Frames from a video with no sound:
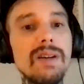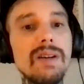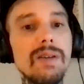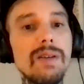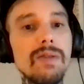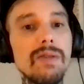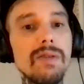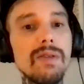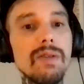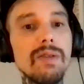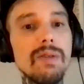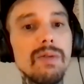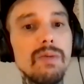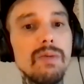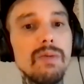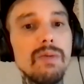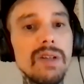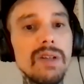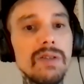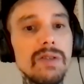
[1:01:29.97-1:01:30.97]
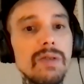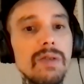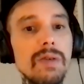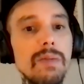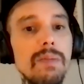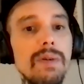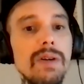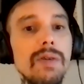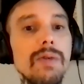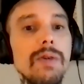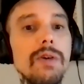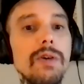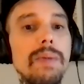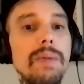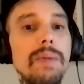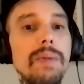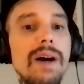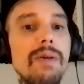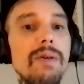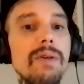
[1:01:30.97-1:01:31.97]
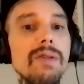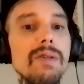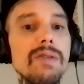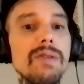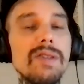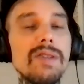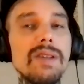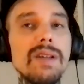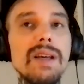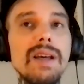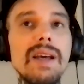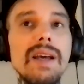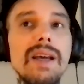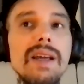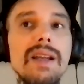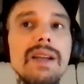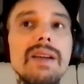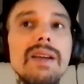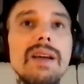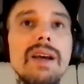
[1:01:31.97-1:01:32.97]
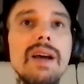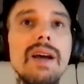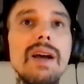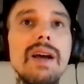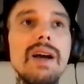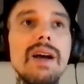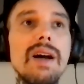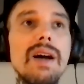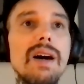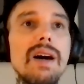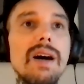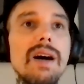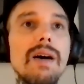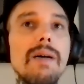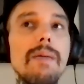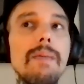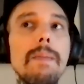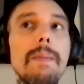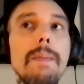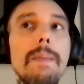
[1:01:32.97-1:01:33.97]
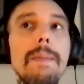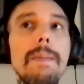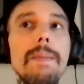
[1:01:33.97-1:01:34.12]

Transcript: and other Western imperial powers, and um,